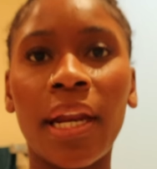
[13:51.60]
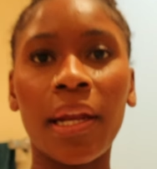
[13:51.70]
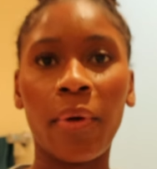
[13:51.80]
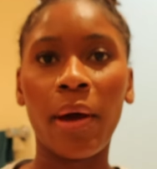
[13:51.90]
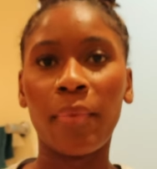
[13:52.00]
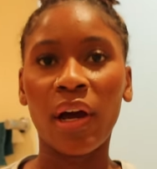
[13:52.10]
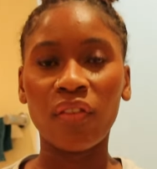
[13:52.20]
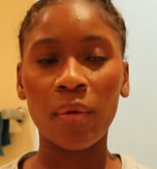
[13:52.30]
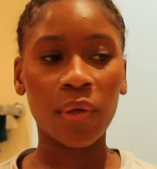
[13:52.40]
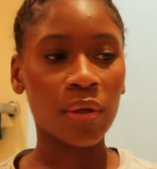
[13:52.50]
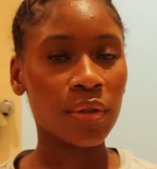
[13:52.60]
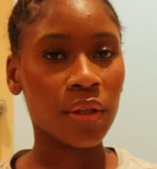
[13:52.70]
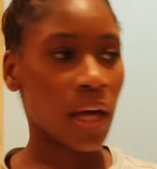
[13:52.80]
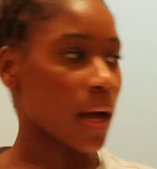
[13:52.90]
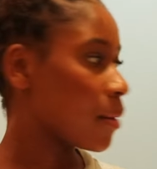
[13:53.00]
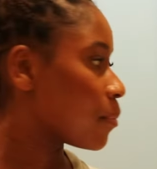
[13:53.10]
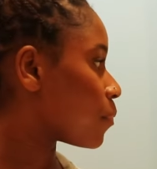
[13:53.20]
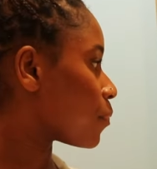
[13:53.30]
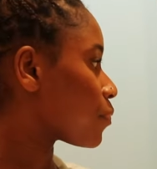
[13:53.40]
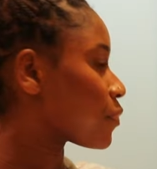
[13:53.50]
anyway i'm back from youth um